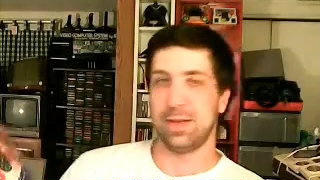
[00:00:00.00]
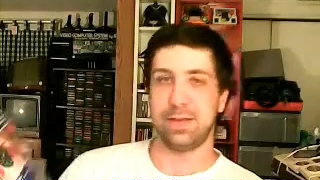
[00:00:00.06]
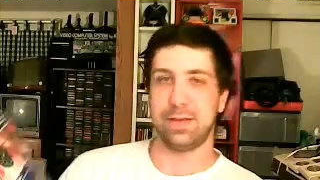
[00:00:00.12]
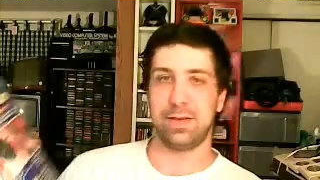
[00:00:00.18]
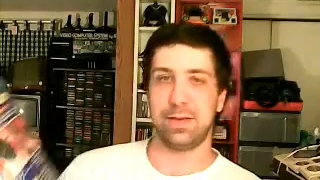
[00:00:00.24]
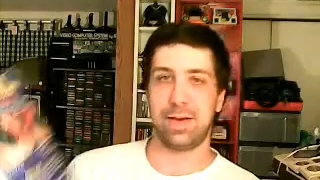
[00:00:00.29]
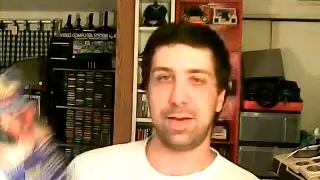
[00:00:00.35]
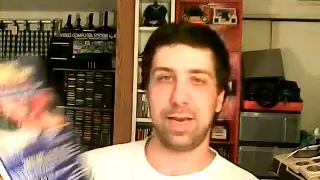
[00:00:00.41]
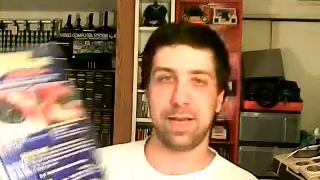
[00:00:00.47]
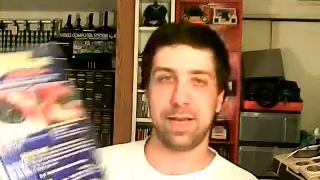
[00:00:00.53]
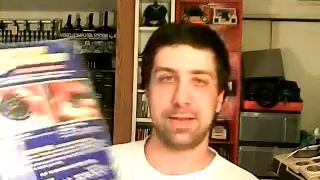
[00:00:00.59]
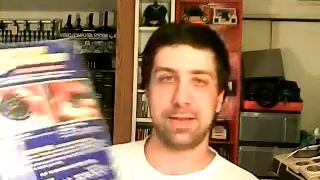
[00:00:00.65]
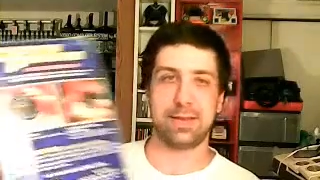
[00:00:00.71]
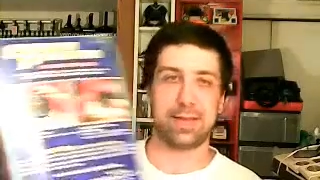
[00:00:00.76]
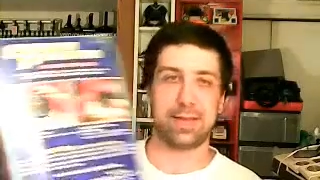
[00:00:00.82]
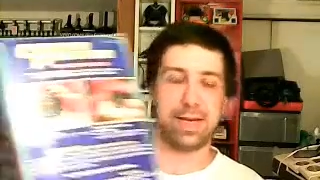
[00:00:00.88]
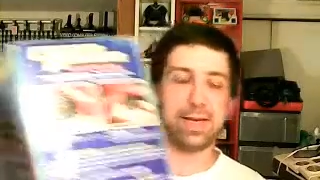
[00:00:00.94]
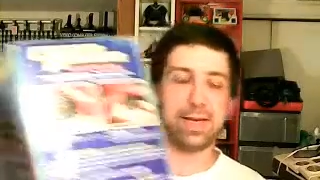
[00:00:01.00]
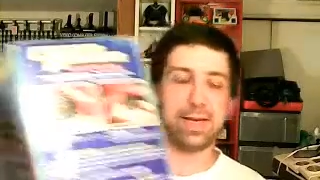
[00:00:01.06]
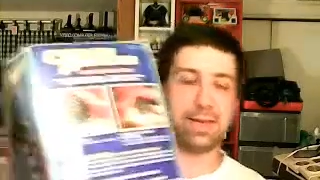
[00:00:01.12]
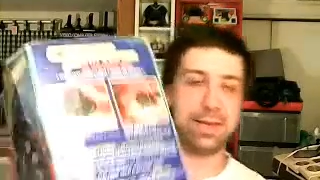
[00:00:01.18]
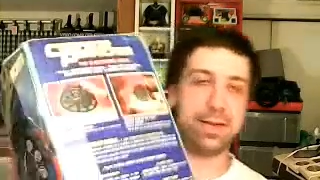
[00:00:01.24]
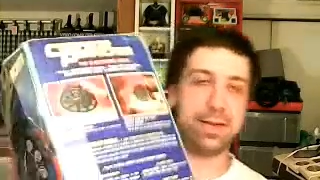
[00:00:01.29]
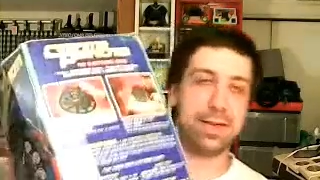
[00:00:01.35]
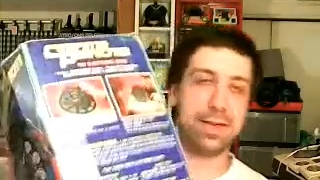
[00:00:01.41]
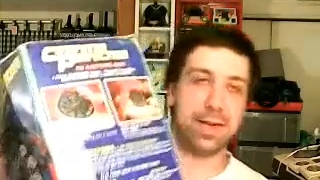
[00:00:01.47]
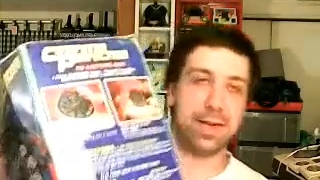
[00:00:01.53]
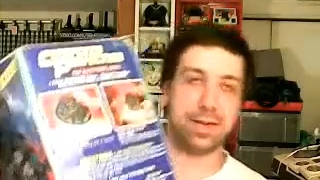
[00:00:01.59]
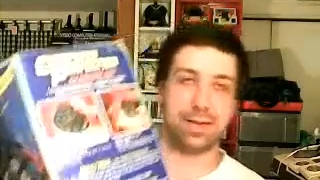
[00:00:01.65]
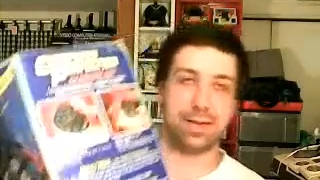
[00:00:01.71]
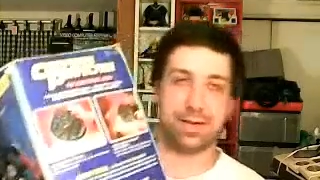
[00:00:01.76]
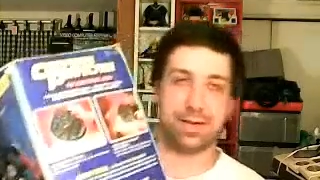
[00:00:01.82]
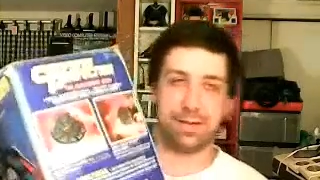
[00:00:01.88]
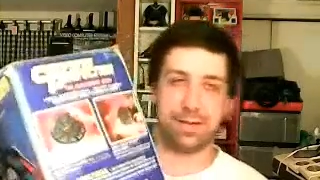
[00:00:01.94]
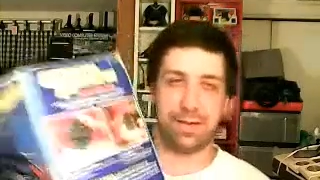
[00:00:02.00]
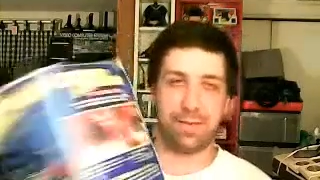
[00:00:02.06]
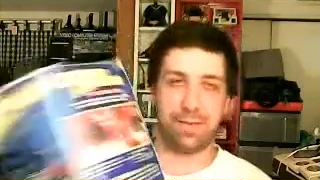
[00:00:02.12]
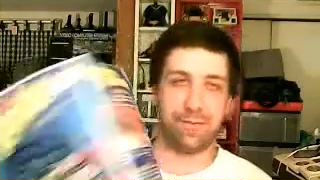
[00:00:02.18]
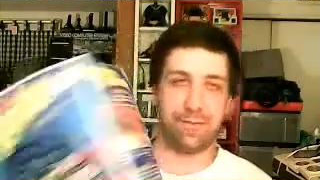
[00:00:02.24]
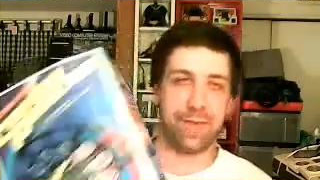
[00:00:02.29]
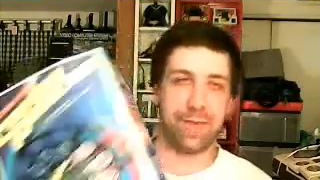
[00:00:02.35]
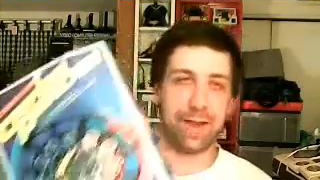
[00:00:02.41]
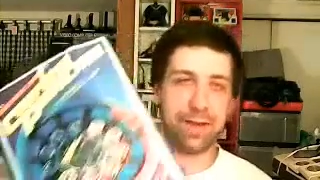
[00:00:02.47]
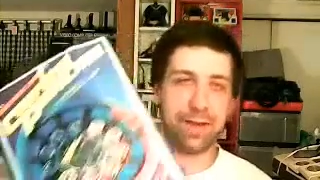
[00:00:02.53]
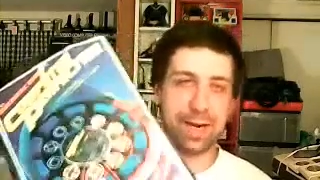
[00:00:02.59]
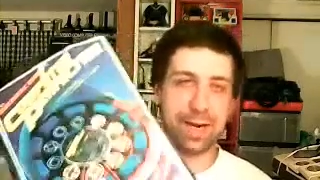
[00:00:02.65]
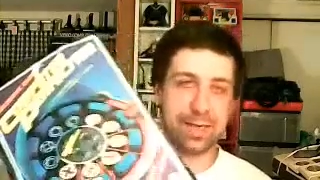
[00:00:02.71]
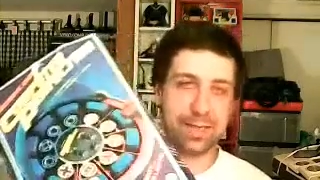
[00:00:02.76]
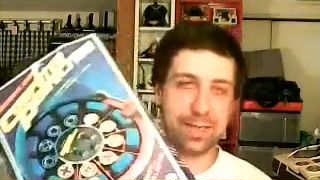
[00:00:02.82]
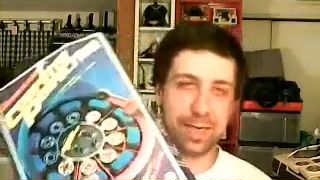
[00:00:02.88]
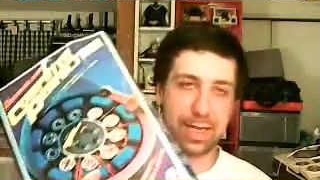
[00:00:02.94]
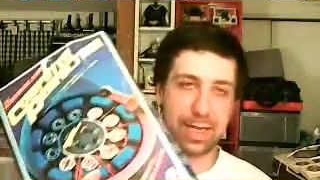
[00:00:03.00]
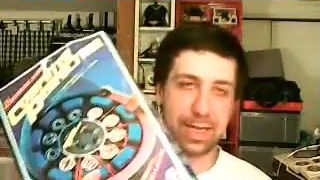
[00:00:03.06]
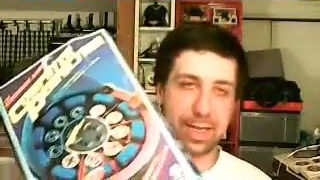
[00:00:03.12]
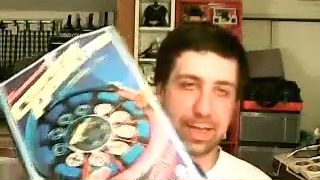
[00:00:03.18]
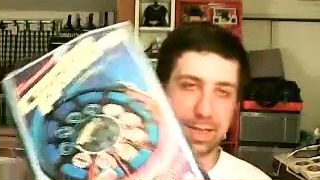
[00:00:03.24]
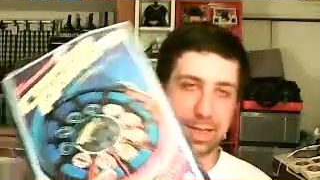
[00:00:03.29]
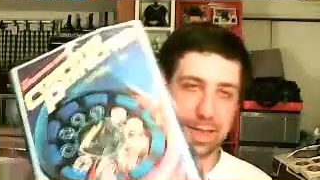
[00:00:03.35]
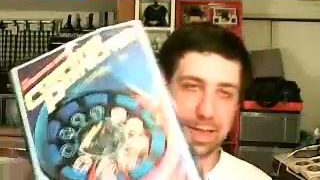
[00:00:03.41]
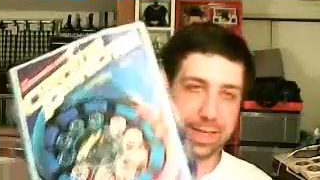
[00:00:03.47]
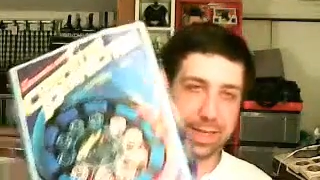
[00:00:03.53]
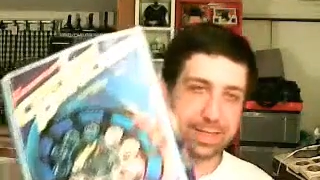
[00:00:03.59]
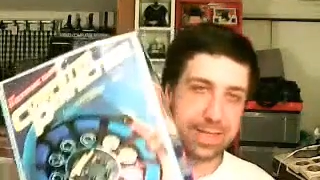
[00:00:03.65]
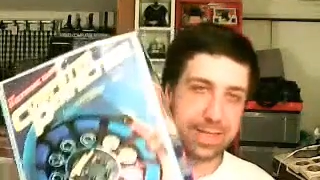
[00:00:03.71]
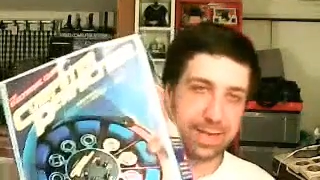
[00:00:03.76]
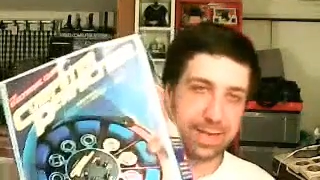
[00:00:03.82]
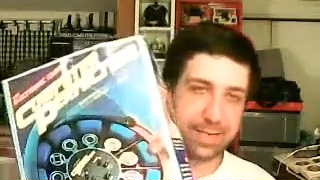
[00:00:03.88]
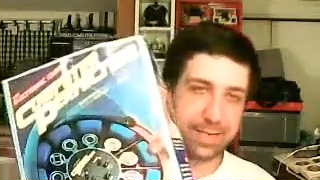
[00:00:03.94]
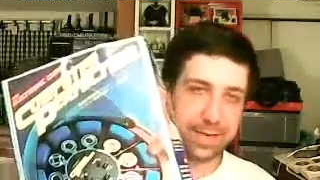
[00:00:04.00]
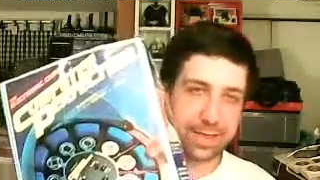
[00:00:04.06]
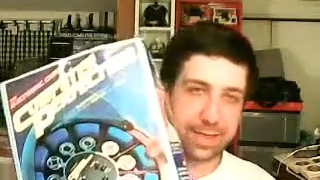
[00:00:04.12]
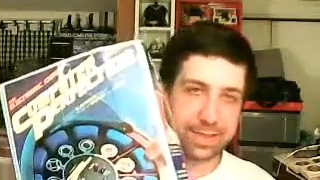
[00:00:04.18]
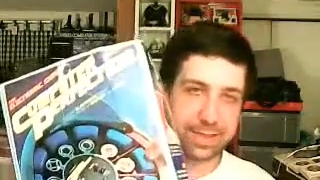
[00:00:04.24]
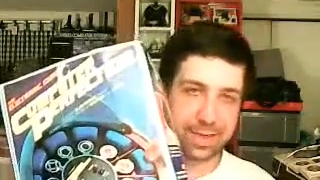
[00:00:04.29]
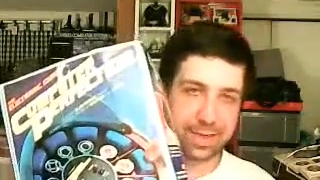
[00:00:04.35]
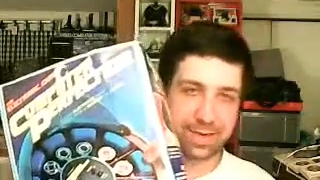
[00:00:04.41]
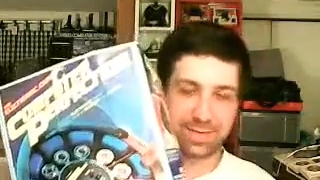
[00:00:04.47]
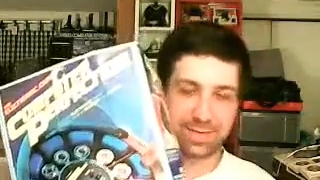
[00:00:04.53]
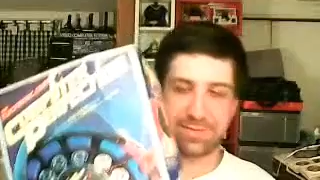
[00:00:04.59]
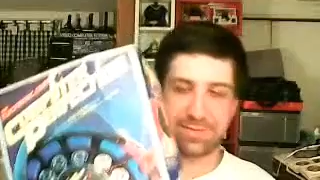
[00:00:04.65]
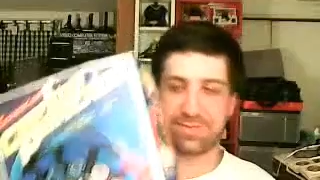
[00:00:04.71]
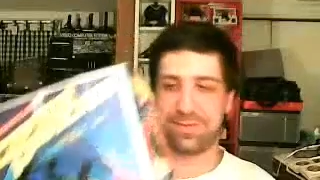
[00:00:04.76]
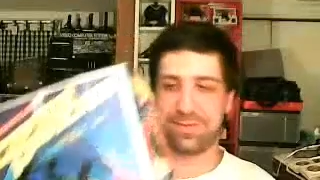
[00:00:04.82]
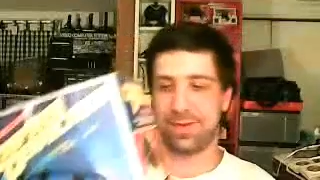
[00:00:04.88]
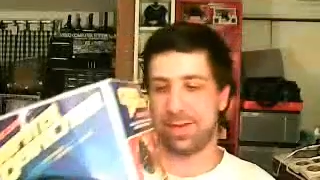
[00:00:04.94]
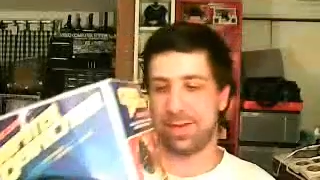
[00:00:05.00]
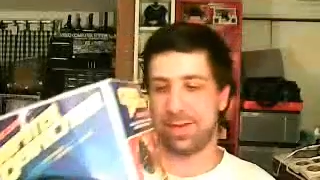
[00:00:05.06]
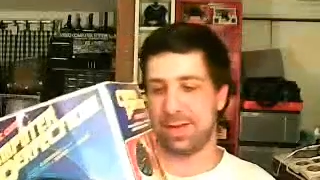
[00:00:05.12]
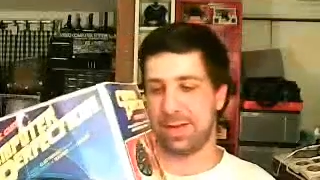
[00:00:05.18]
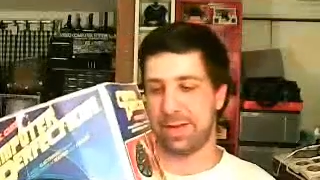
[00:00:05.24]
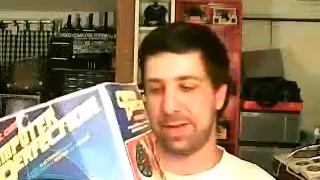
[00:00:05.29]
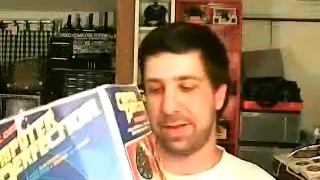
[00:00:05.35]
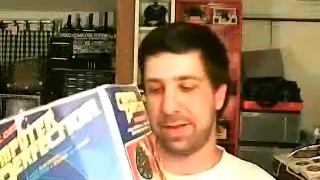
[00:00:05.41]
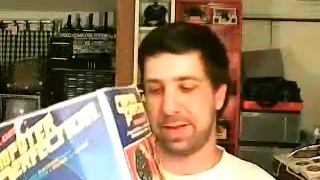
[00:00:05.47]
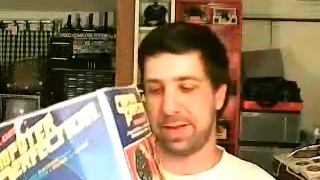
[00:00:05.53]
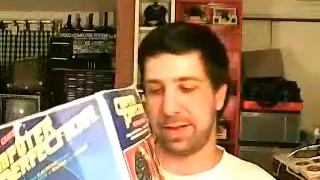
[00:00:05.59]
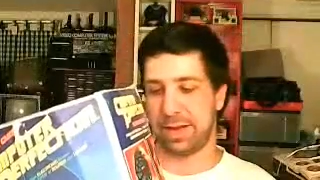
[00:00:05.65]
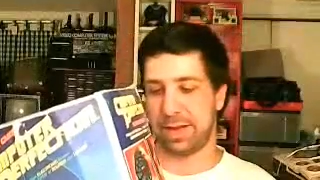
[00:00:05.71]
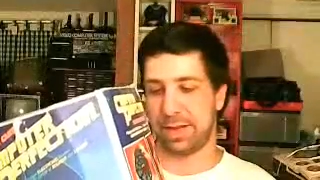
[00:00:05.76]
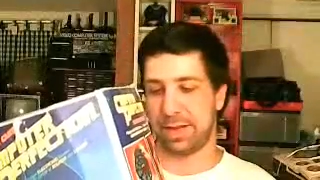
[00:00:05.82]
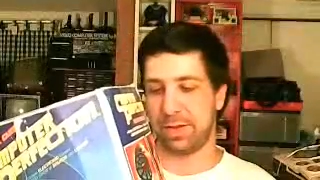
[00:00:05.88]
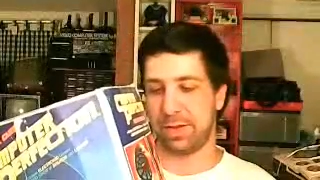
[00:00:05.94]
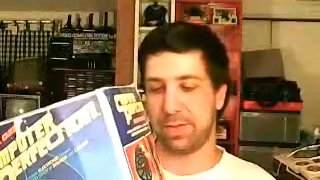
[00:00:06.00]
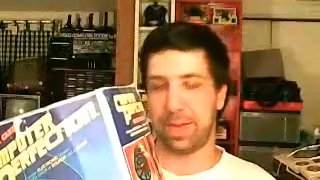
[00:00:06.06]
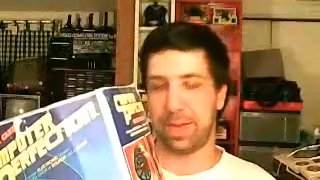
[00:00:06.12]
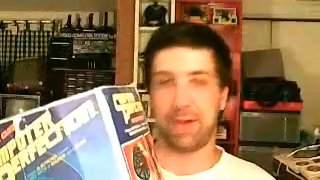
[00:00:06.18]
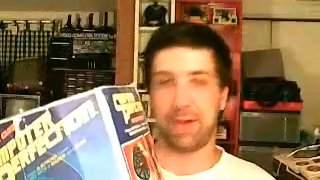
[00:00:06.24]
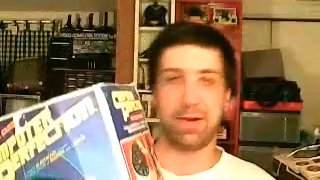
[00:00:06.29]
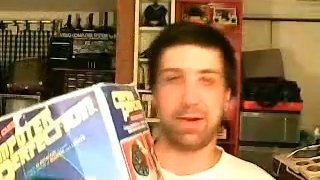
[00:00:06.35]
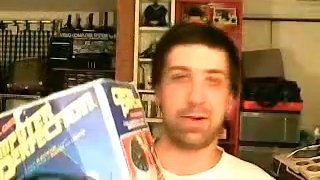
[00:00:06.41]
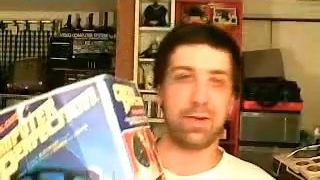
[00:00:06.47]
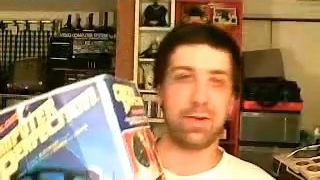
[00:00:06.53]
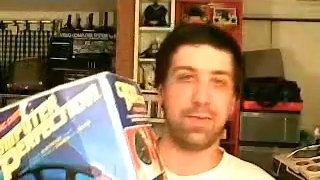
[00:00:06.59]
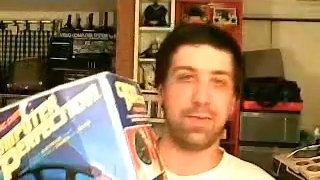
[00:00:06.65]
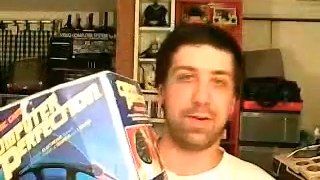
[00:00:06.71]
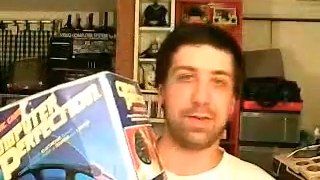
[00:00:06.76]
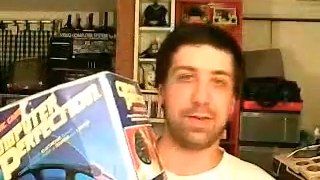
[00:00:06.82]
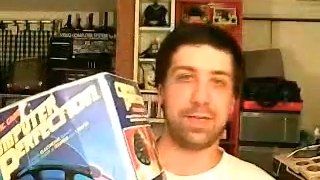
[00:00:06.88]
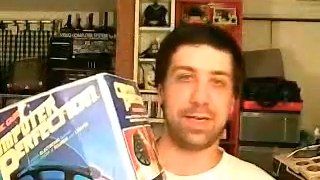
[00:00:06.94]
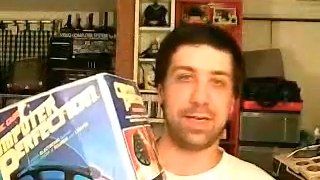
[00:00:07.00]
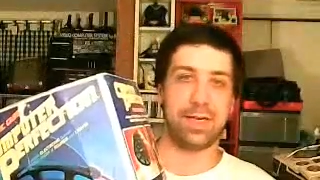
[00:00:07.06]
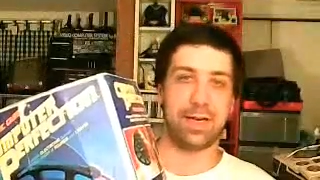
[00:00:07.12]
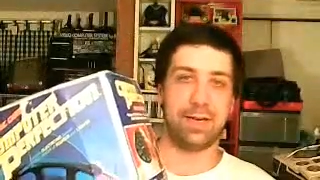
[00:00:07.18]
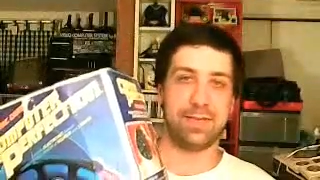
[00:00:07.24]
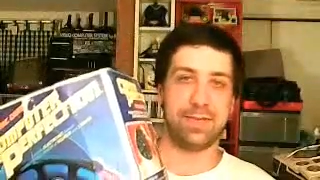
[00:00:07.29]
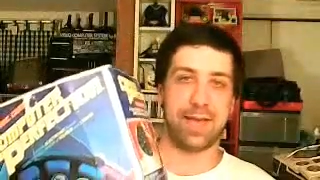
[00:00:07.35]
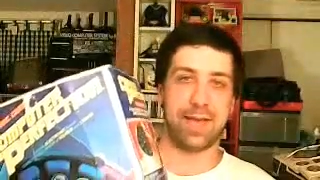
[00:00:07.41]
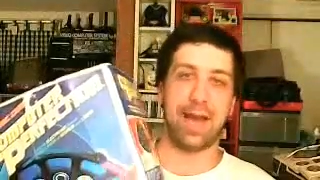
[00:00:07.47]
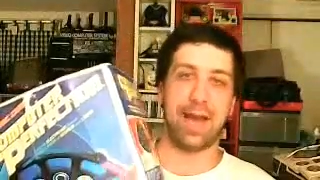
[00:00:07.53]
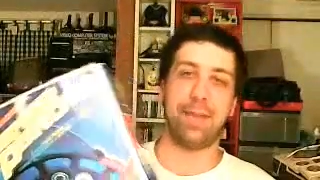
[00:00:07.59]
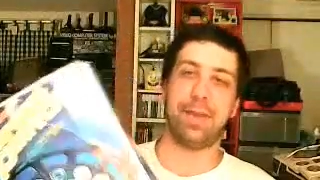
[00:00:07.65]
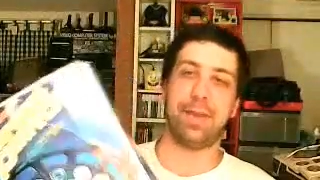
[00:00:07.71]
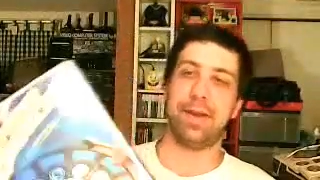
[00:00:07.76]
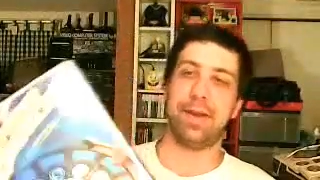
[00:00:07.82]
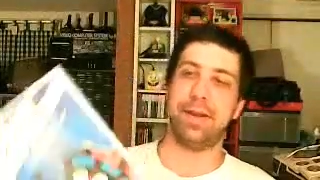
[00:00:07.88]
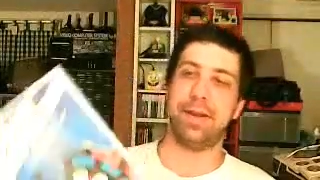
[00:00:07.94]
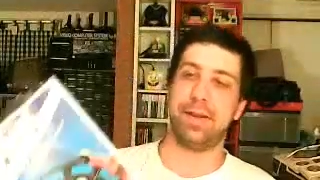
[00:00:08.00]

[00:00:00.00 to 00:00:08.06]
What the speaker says: So I guess this is another variation in the late 70s of a numerical version of Simon.